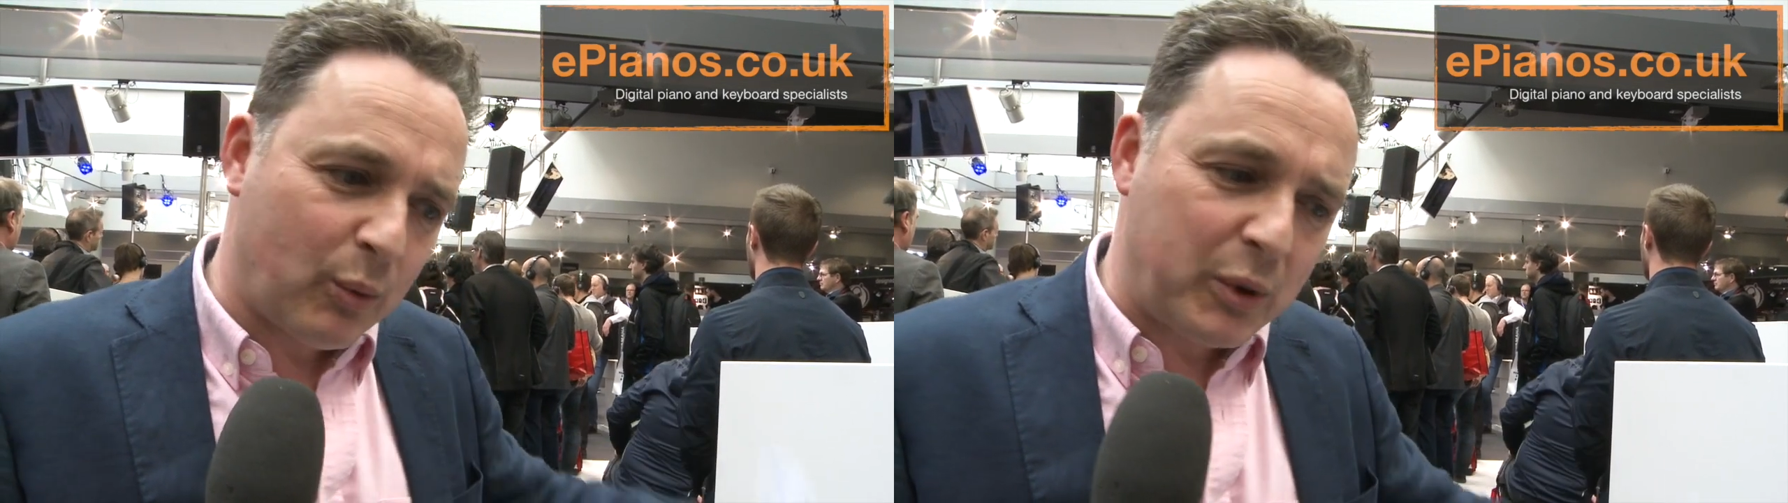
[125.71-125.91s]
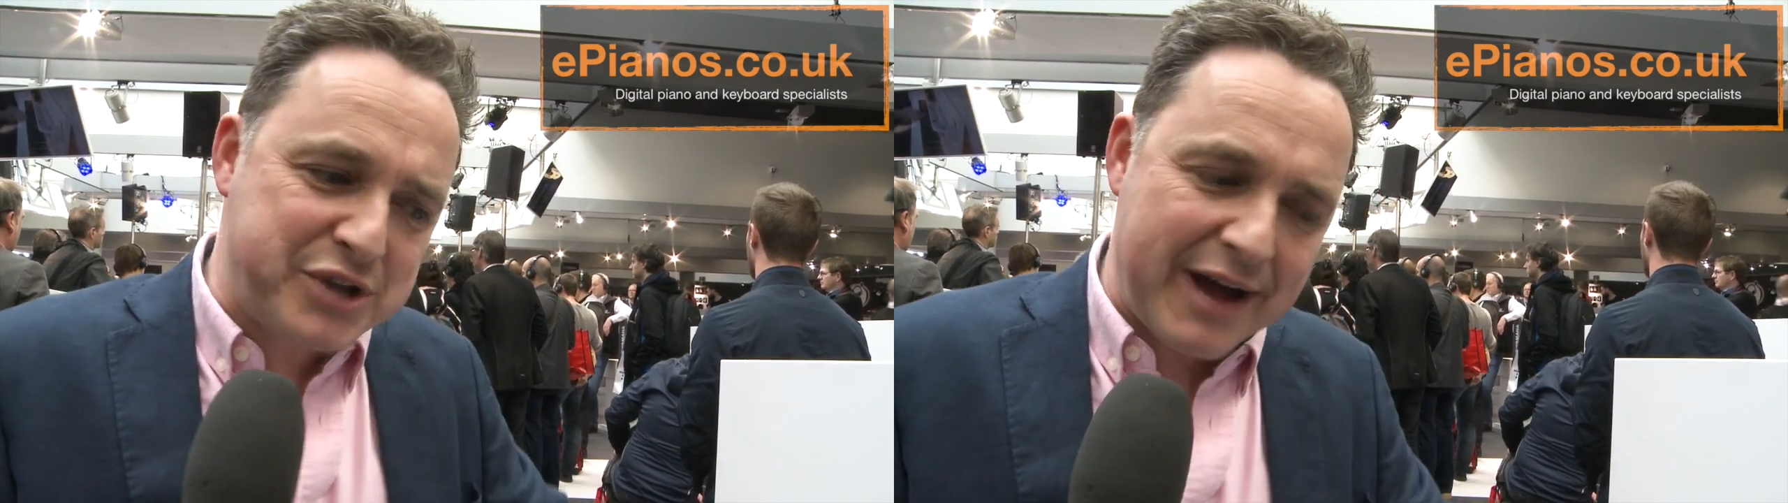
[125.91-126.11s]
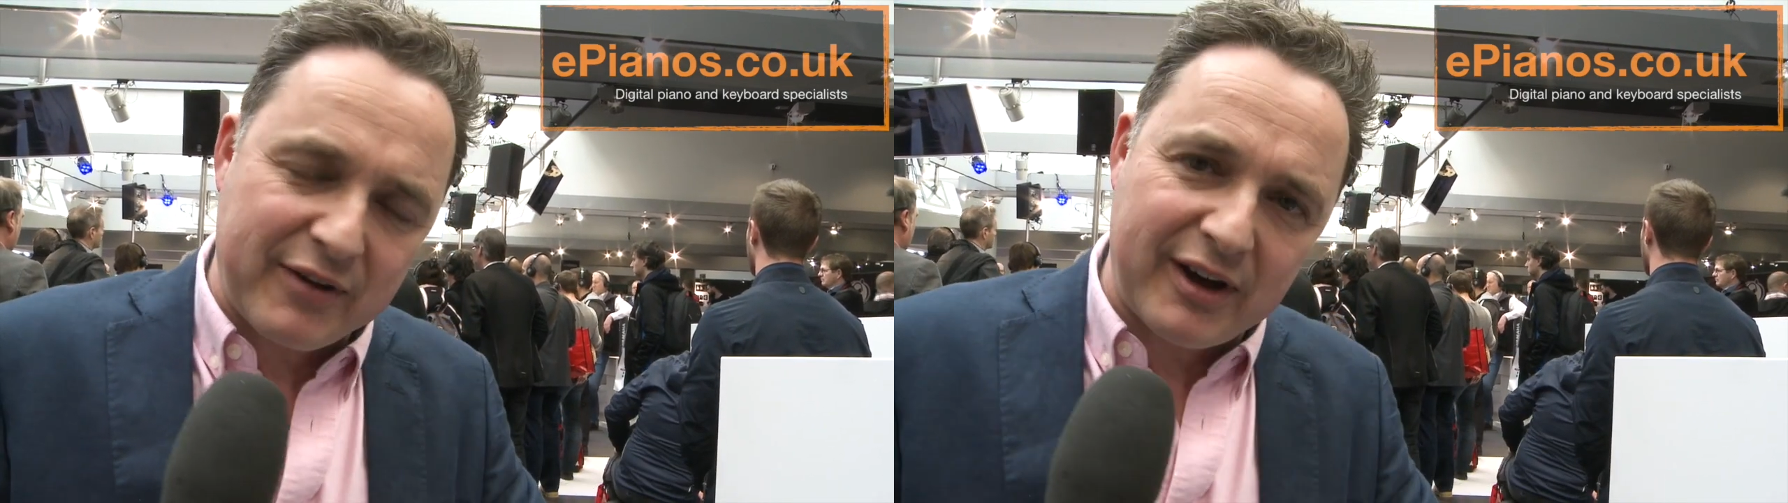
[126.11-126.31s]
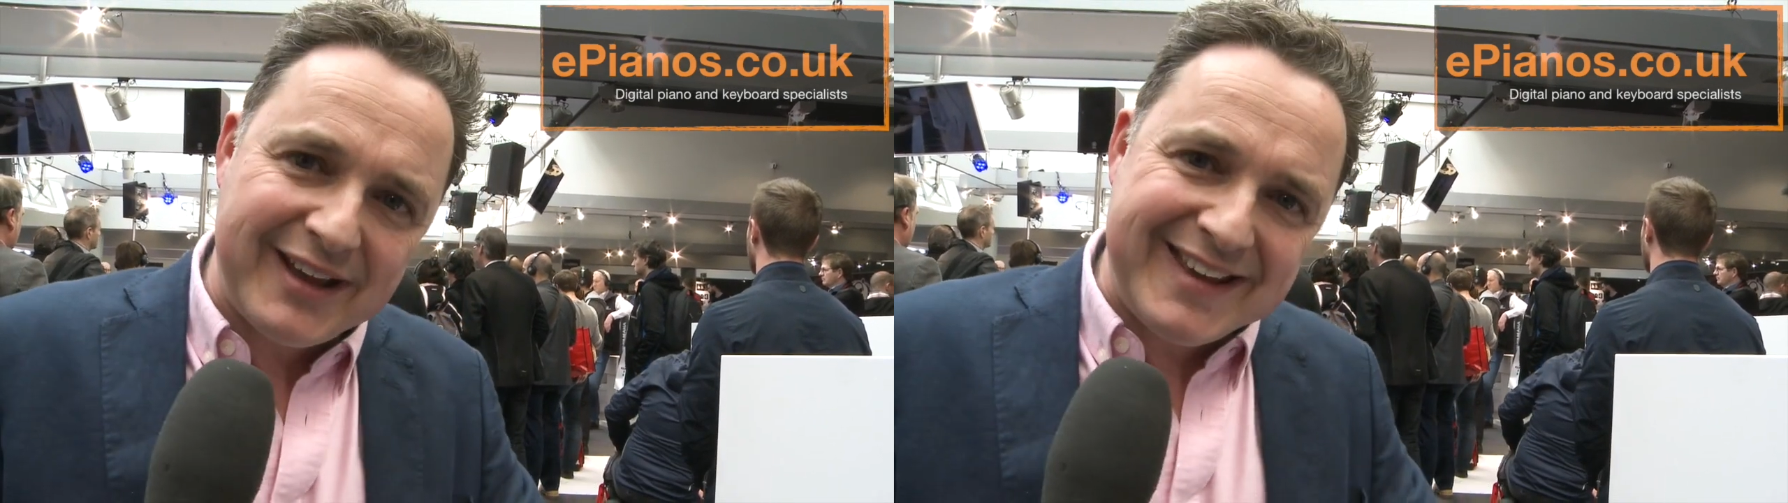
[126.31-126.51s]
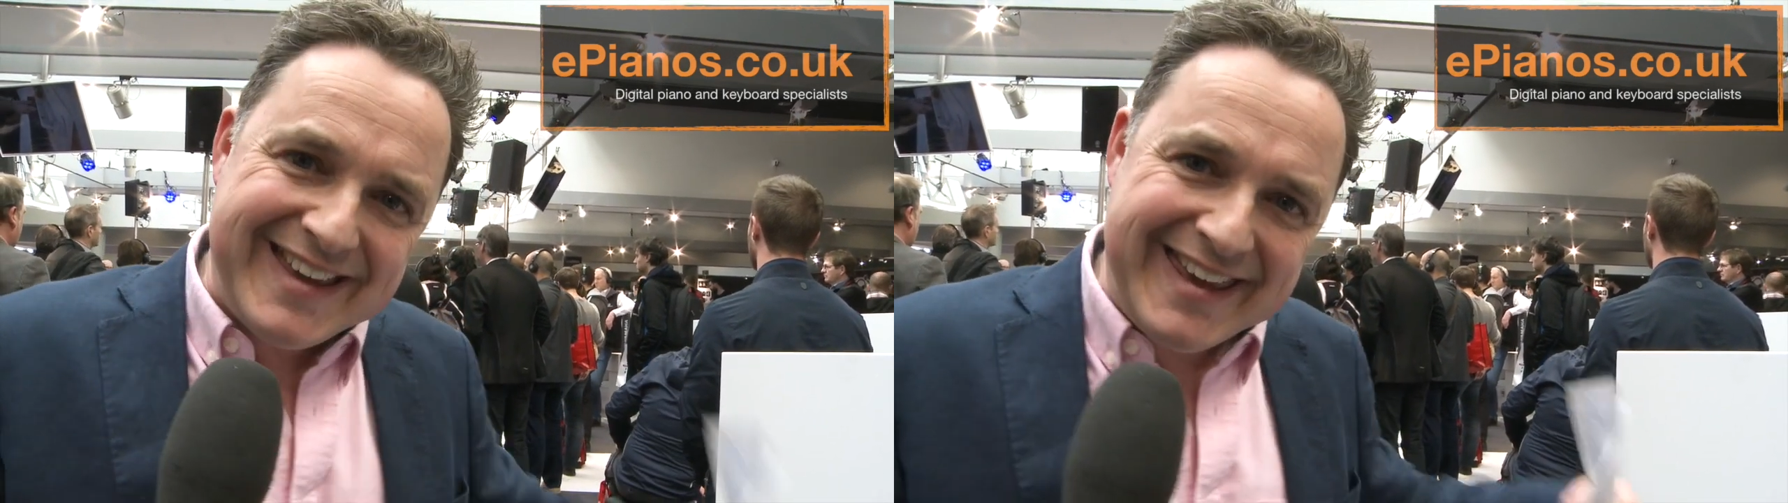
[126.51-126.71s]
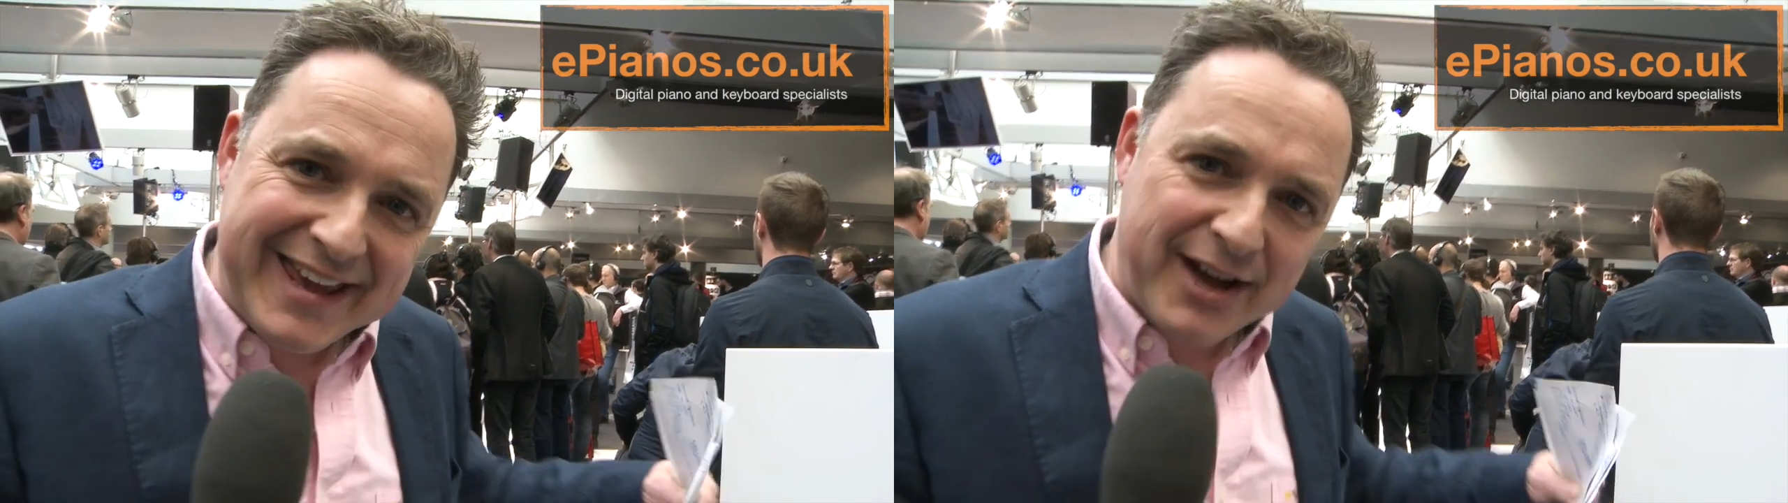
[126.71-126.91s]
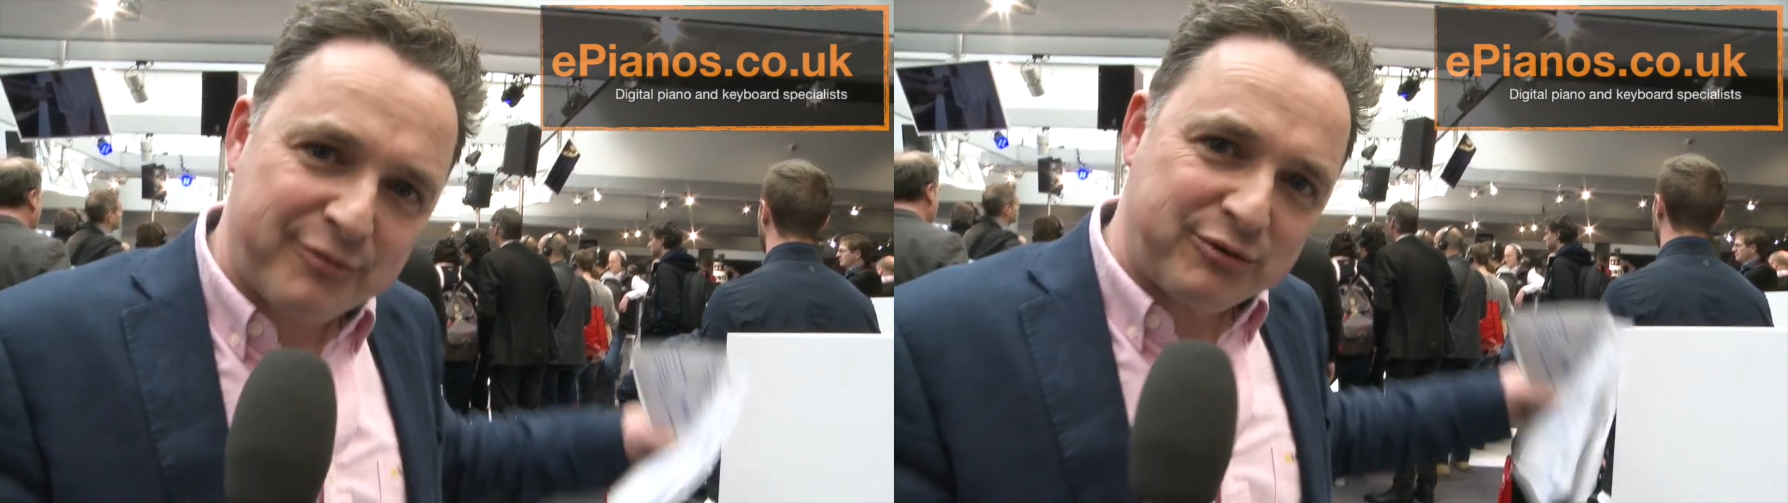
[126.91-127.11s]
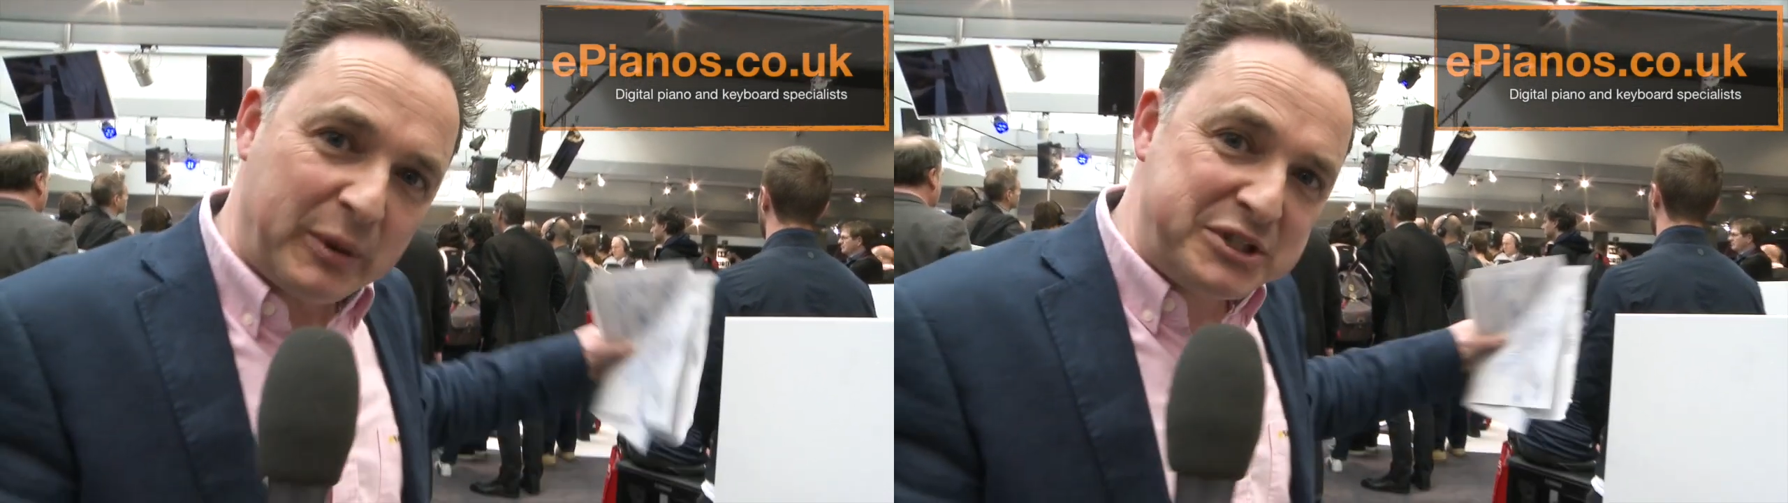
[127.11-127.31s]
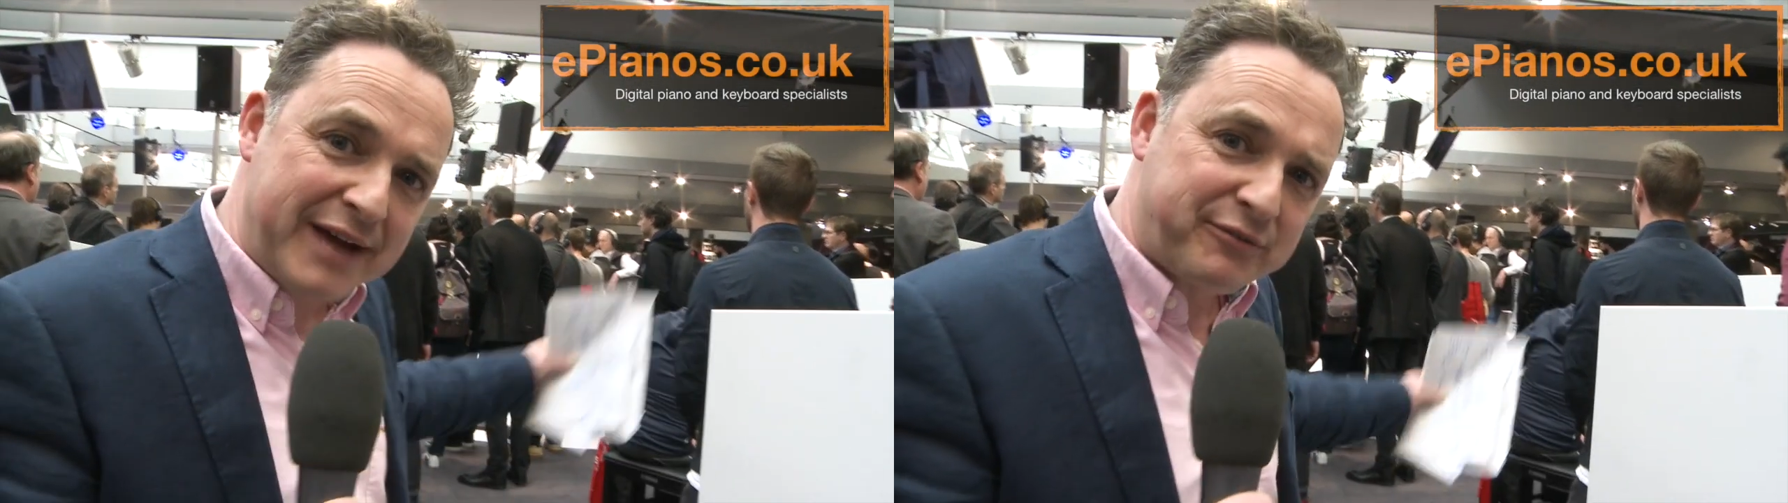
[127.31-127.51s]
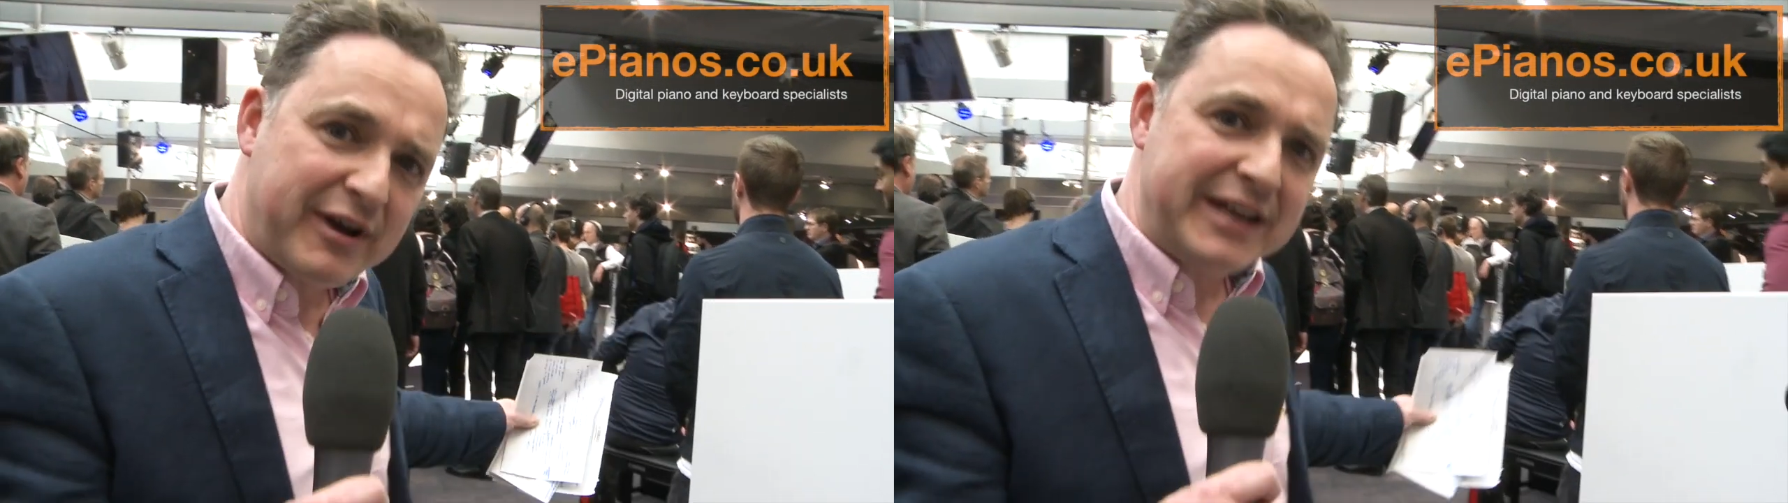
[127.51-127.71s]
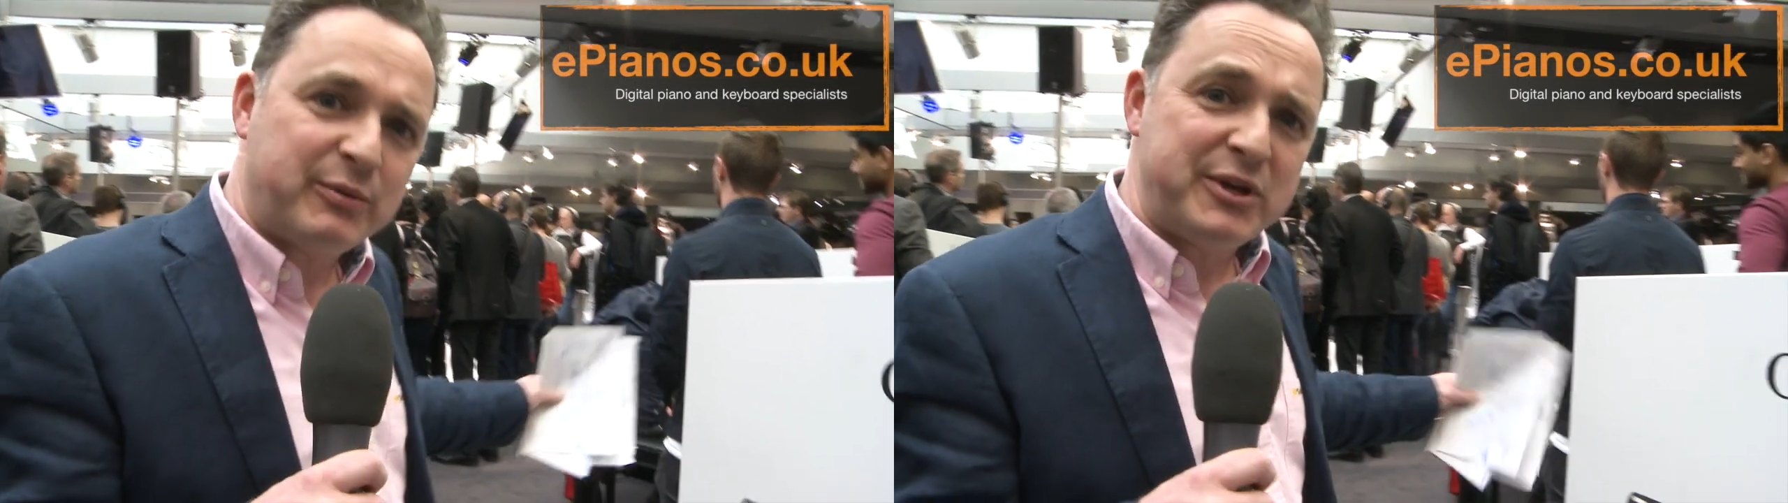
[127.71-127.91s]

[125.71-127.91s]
whichever ear from whichever end.